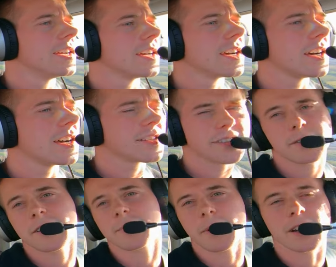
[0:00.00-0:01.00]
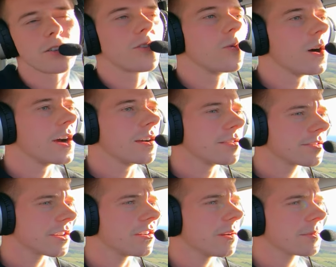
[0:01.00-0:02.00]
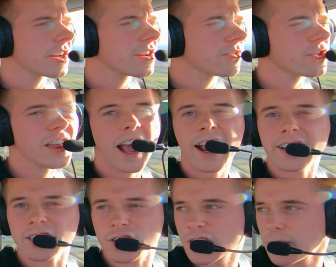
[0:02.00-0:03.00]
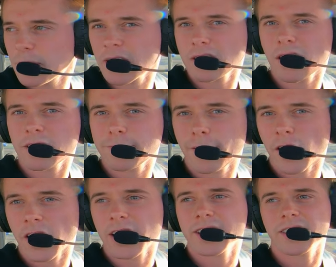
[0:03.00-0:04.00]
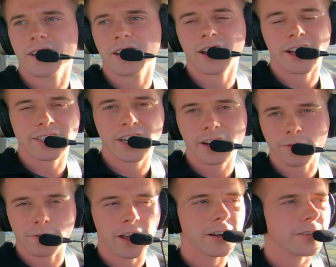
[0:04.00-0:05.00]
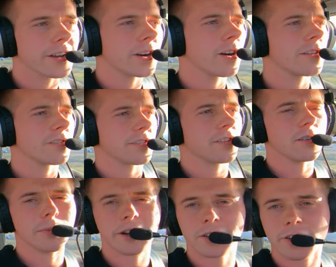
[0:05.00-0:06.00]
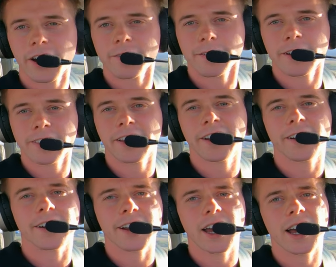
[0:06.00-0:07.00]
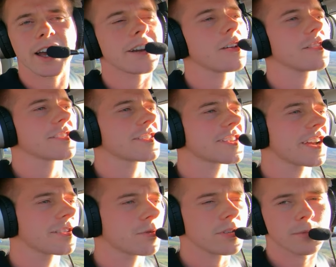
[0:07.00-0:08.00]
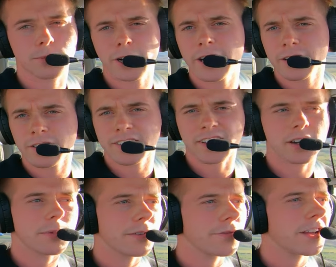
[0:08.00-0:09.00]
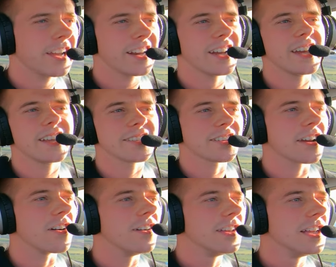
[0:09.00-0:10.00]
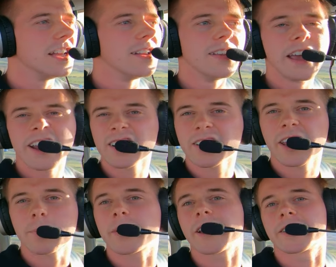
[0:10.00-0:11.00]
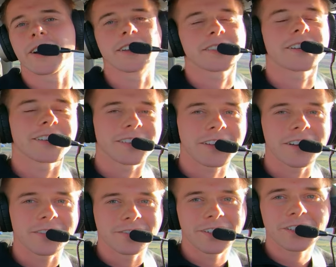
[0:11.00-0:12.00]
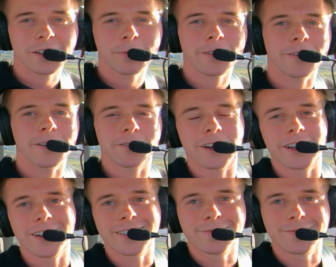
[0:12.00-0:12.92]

Uh, so it's been a little while. So I'm going to go do that. It should be a lot of fun. Uh, I checked flight radar. There's a little bit of traffic in the area. I know there's a scheduled Embraer that's going to be flying in, so it'll keep it interesting. So it should be a fun video.